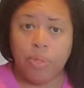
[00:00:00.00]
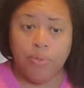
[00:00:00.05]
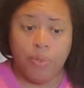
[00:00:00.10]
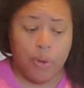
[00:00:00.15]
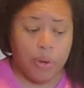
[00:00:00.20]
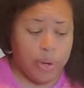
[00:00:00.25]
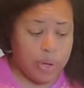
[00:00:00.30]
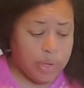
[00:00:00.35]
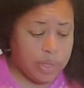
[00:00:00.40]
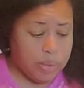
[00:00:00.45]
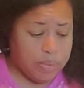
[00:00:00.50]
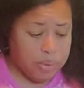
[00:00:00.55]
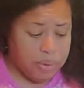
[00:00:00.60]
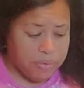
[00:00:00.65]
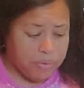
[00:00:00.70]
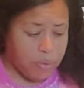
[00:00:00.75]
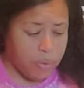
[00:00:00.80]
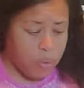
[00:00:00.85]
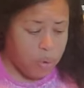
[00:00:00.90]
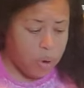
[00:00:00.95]
first
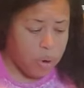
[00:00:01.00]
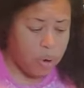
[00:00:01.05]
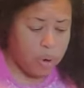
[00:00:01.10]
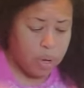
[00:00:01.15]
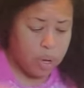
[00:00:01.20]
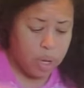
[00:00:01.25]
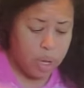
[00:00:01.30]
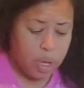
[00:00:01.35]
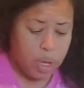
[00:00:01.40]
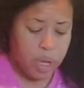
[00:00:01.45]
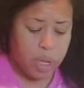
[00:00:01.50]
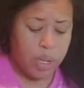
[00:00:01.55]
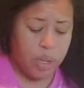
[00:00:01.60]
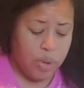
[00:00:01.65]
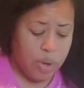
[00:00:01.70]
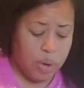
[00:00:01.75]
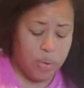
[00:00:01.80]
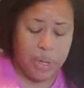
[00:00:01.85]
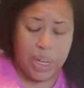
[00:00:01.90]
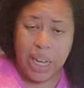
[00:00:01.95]
before,
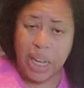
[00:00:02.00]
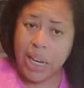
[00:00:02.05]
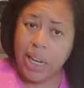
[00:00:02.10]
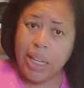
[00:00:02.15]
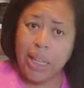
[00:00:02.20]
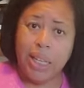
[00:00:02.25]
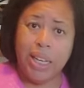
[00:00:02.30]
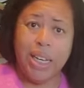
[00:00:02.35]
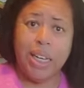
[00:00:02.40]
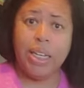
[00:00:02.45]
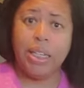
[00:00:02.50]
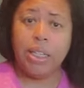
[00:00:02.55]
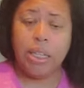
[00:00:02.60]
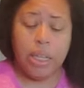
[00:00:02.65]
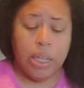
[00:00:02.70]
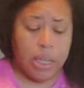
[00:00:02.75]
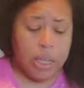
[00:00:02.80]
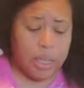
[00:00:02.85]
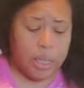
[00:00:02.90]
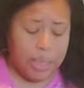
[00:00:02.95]
getting these.
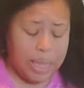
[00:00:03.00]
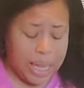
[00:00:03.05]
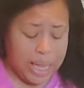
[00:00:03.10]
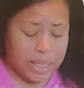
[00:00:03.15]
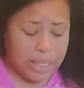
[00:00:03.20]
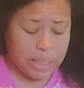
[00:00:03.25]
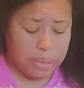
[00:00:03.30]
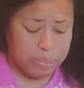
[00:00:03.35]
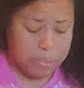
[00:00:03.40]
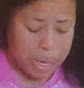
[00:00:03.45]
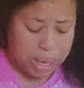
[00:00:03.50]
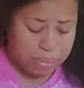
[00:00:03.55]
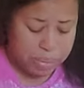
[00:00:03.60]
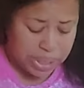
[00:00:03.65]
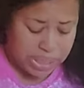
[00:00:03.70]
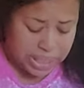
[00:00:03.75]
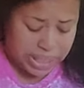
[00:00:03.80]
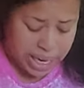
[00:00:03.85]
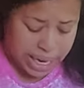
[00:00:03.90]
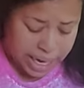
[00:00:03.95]
That's my
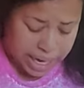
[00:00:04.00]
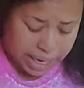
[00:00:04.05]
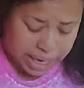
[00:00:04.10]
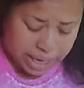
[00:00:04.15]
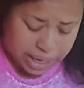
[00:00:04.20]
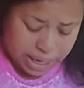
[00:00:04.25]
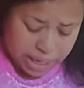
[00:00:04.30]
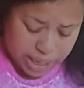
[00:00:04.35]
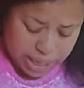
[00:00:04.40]
mistake.